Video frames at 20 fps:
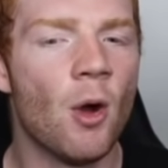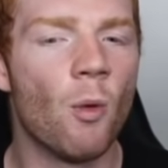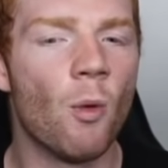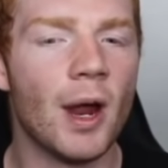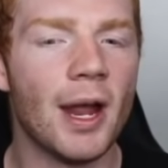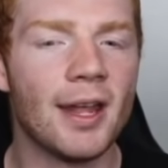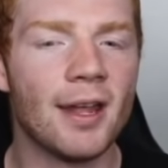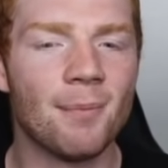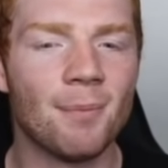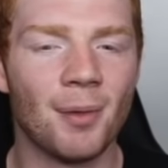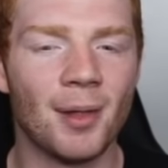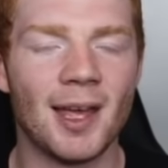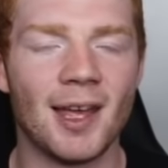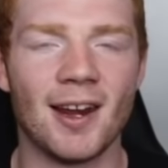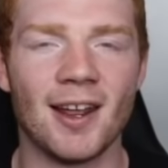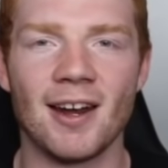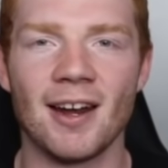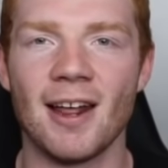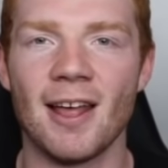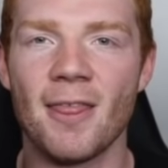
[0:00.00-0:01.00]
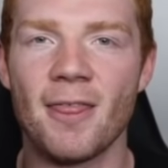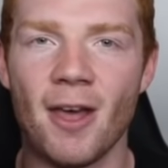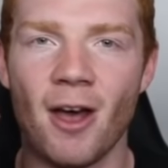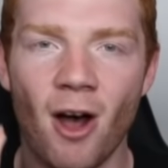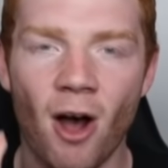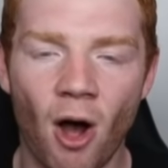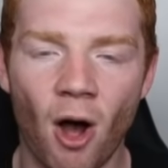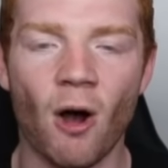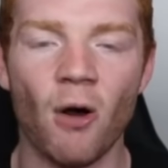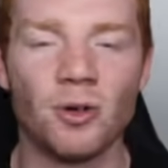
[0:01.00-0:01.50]
We completed the
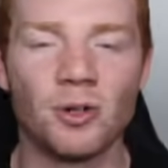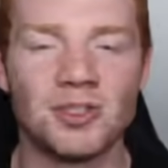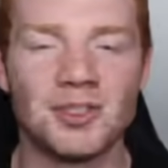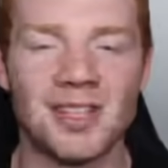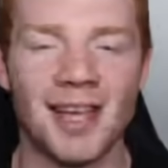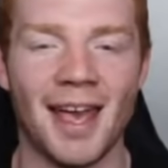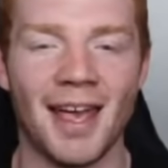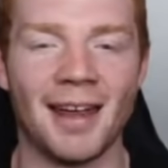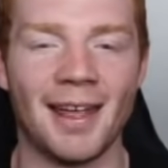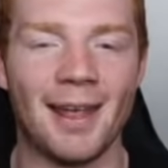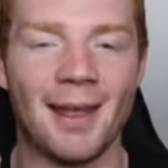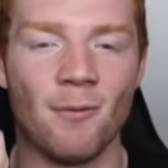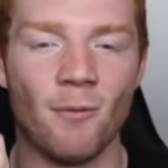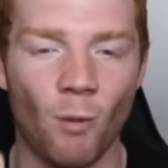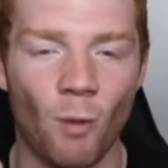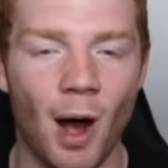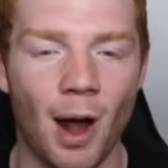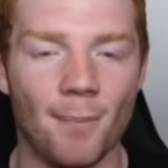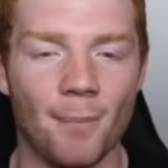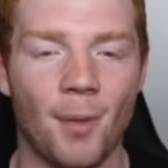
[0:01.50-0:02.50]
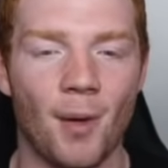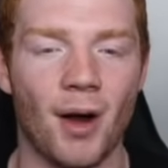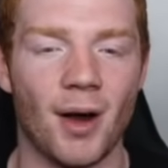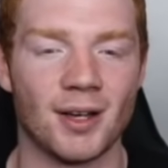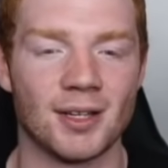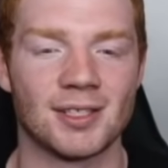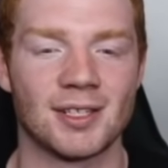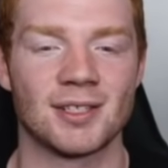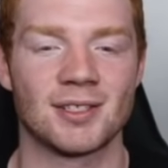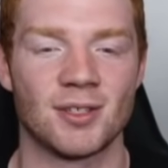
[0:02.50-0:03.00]
whole set in one box.